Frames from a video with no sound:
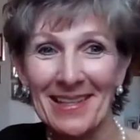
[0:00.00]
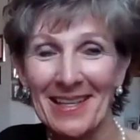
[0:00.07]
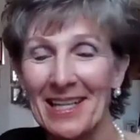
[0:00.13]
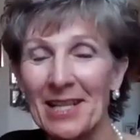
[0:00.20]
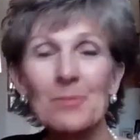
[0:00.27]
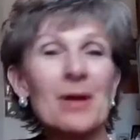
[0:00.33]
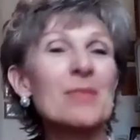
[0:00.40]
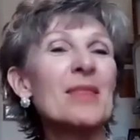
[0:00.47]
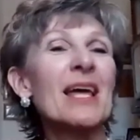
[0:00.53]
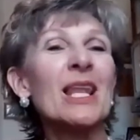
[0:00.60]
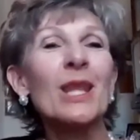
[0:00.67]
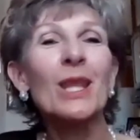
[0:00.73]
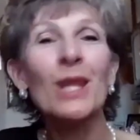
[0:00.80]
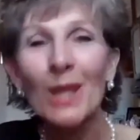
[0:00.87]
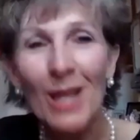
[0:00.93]
And I bet
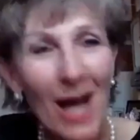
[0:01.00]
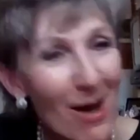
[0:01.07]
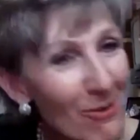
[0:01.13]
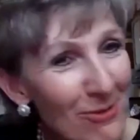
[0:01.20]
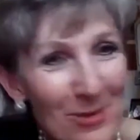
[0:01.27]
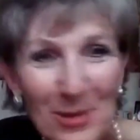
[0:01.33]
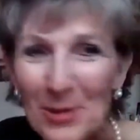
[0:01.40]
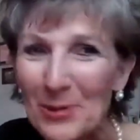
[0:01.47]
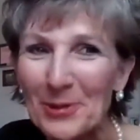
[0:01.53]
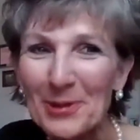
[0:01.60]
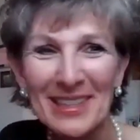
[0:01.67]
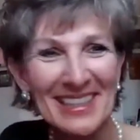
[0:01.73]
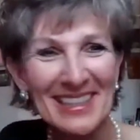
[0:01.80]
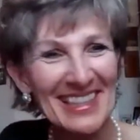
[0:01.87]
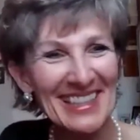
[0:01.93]
they love you.